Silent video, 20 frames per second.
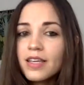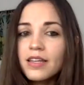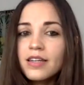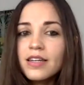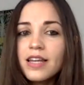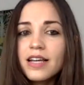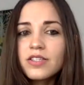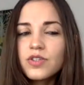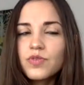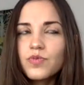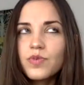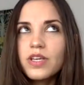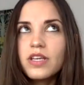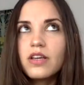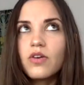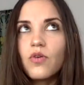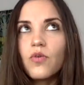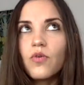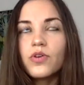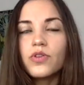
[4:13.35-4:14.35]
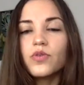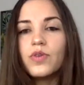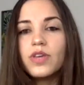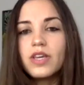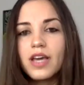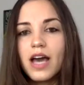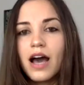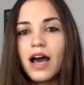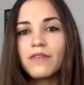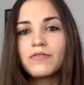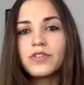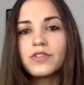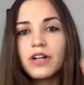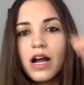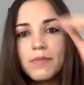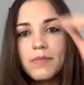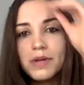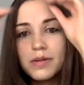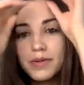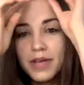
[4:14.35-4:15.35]
Next week or the week after,
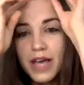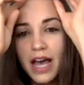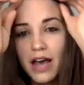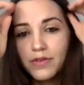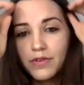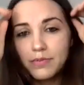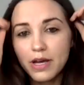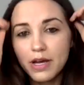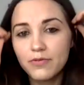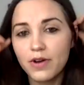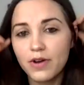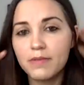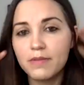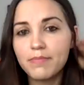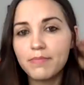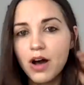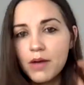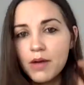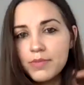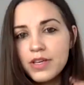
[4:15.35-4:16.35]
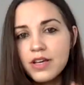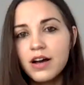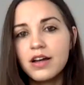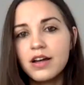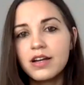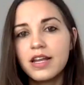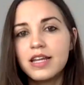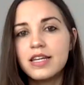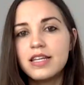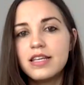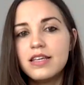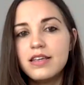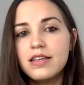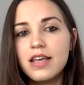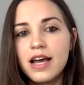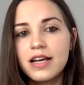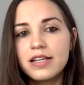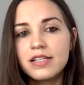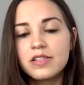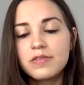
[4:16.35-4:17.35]
I'm going to be having my friend Bobby on, and
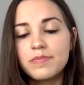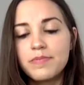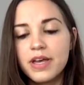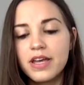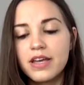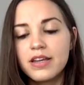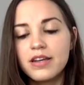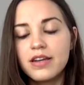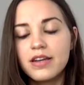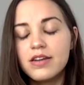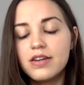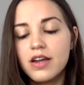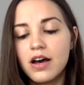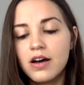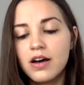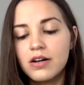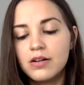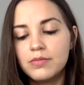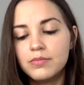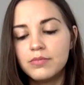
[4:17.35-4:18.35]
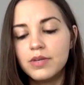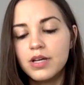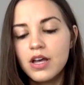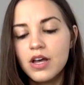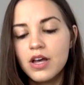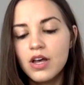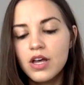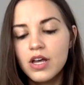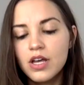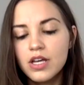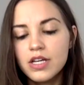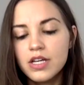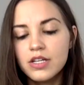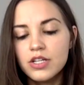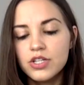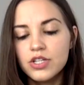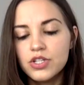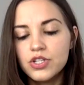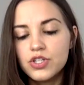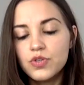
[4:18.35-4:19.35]
he has been
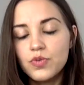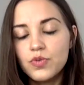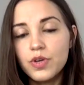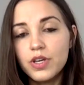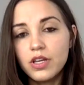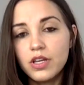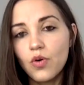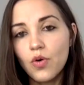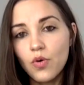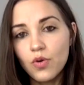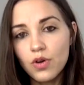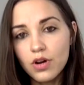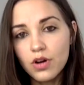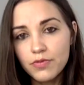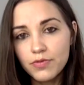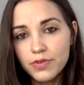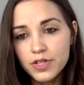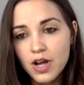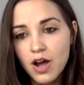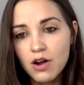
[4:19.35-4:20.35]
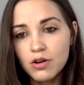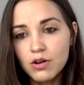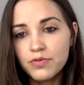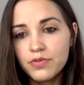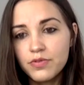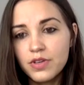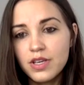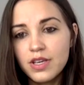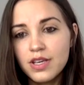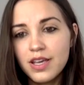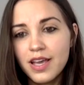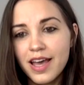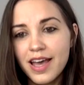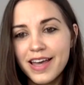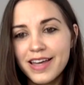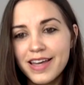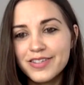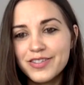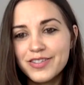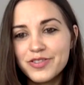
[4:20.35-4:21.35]
doing aura photography
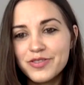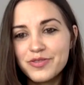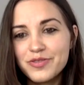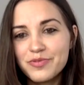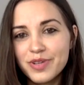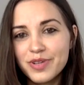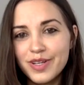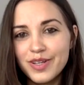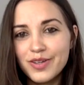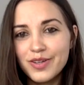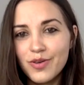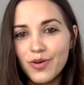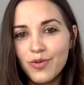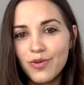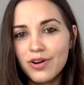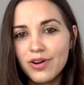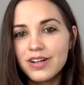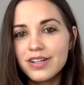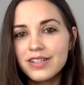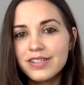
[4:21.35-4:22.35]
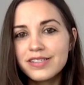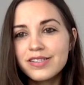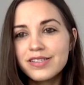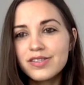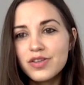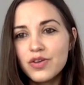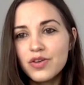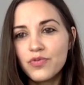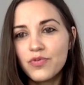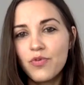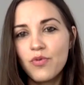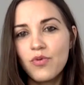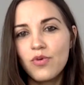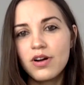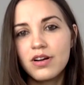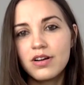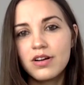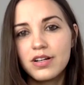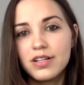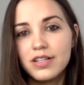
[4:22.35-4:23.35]
and reading auras
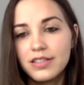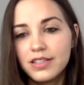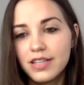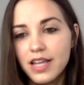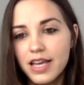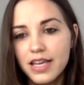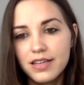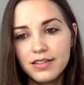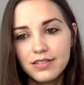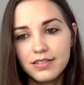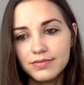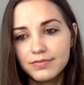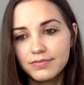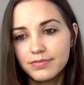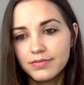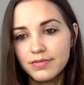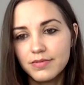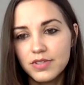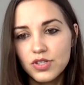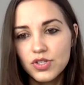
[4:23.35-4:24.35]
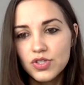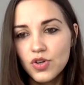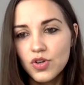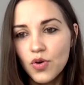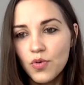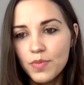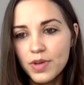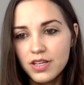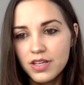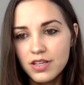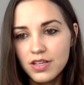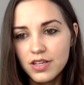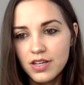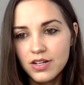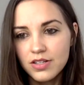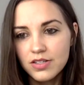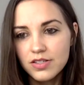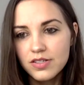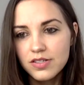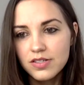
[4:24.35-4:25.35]
for like so many
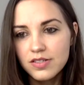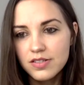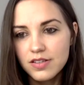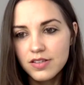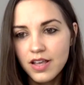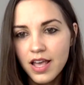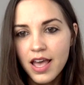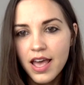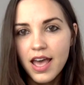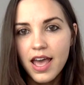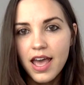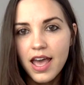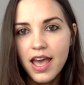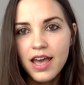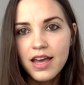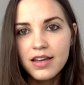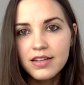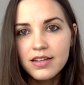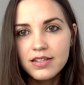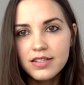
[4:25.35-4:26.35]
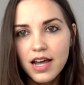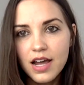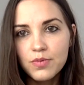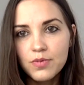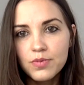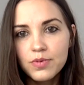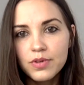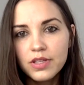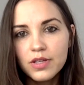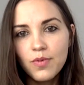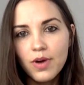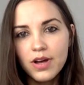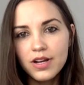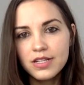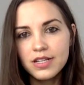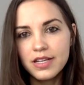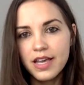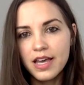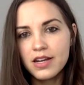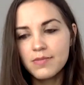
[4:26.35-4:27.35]
years. And I really
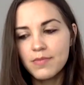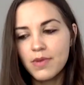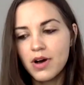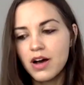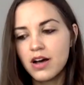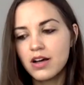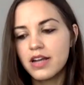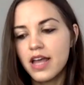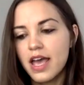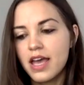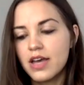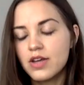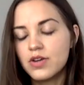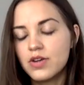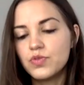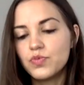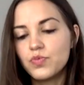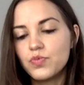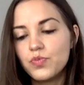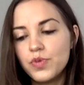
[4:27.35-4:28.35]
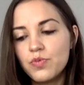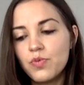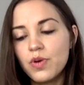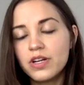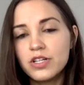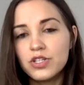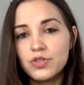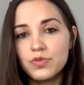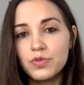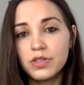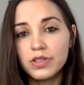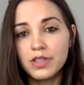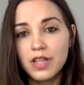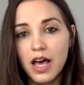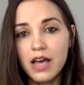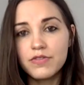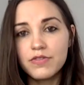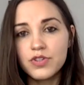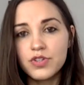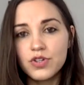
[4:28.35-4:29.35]
wanted to get him on, and we want to do a
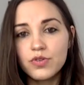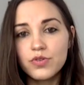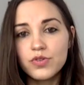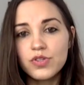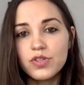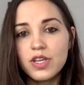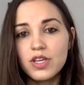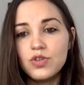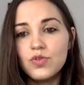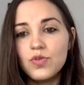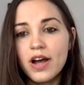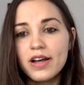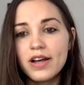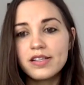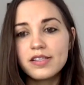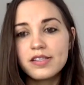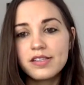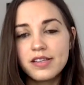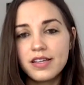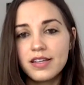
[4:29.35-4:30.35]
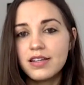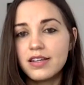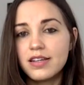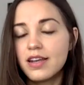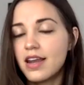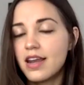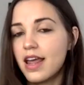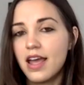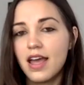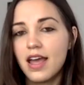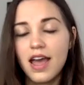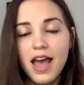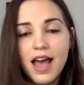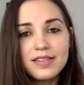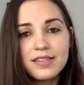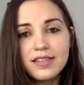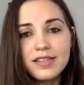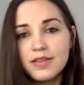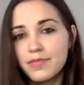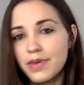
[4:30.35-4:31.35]
live show so that you guys can
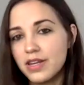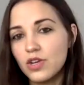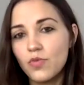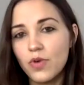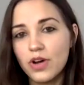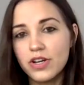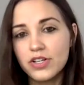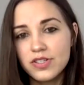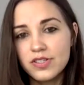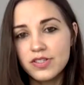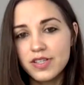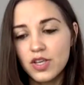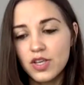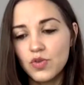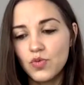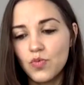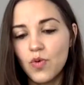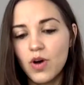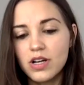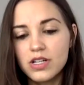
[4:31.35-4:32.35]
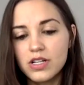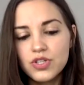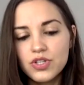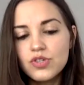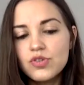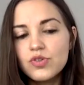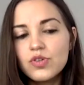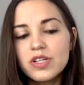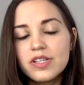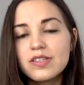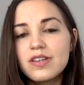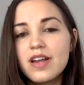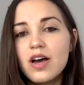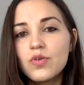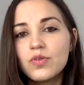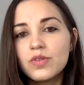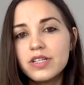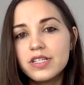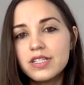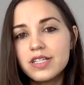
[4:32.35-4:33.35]
ask him any questions that you want to, because
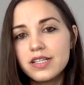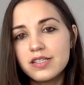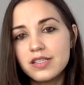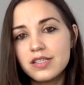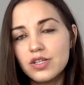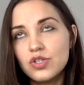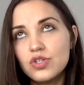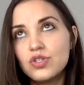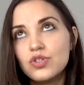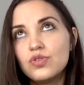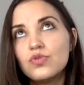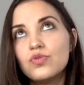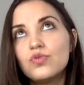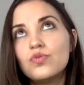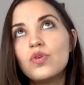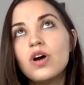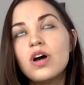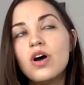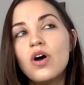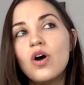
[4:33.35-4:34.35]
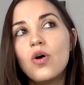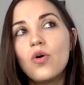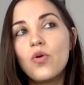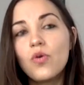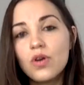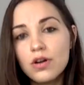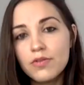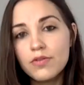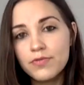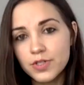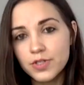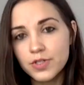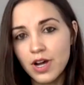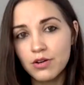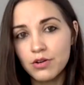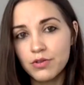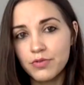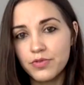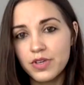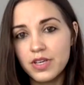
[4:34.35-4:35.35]
not only does he do aura
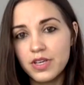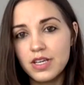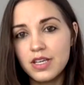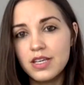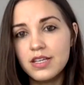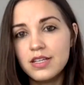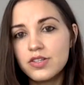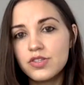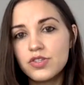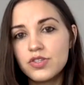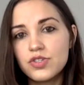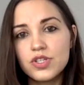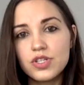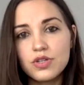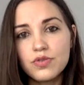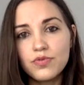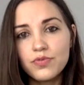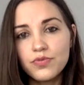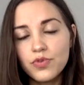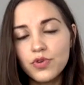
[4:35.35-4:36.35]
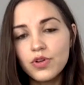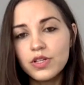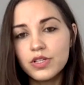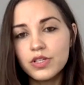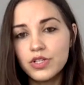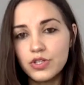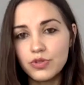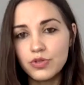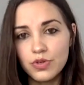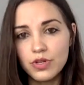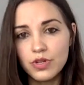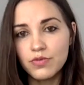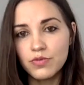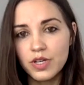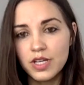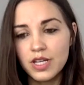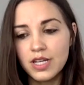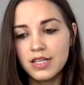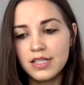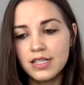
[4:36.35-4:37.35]
photography, he does just full intuitive
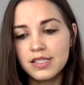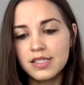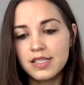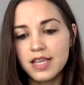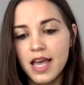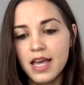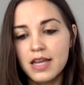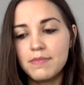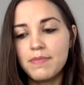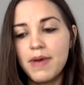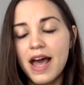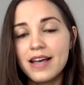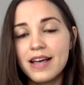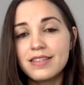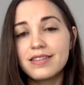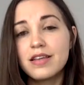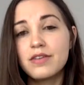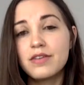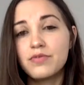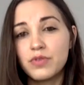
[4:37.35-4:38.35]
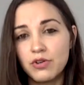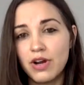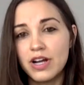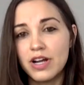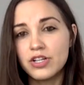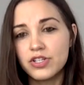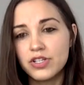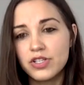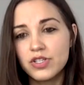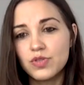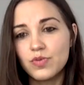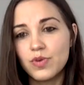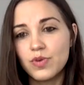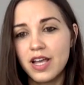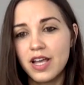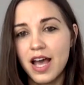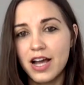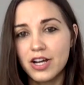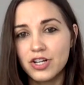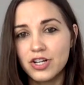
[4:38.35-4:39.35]
readings and past life regressions where
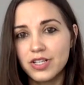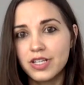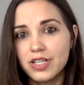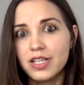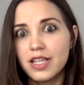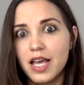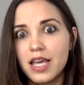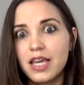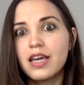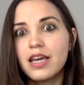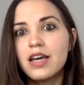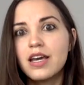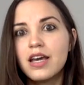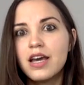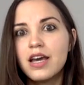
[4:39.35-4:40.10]
he actually like